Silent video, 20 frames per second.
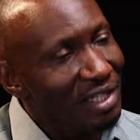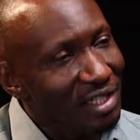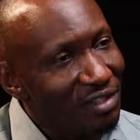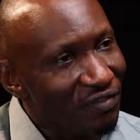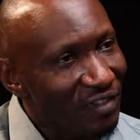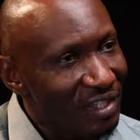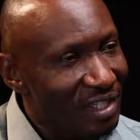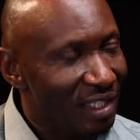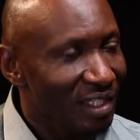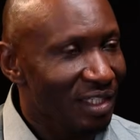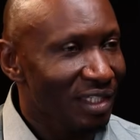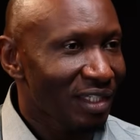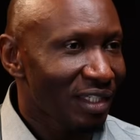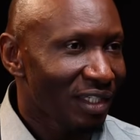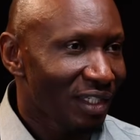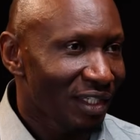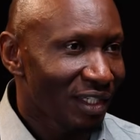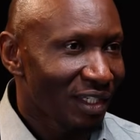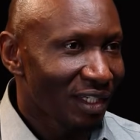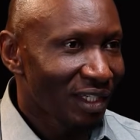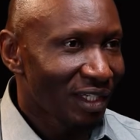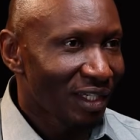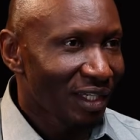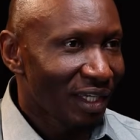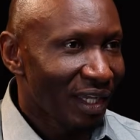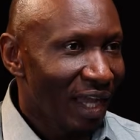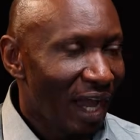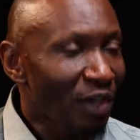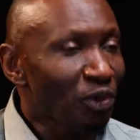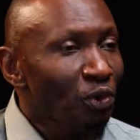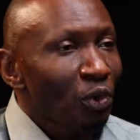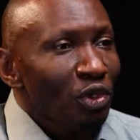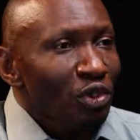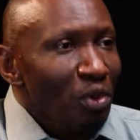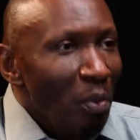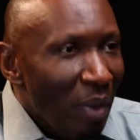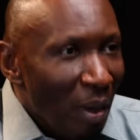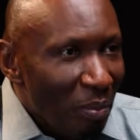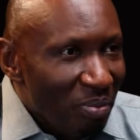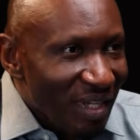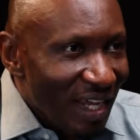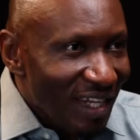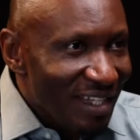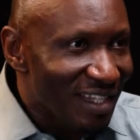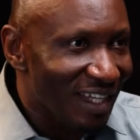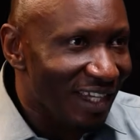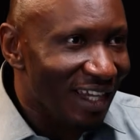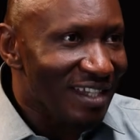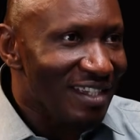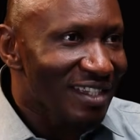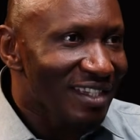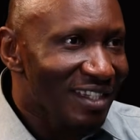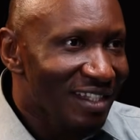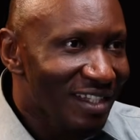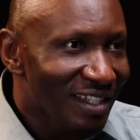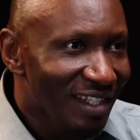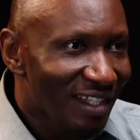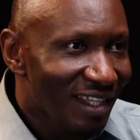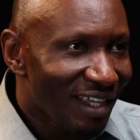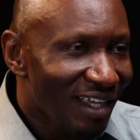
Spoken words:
this visit? Are you also baptizing us?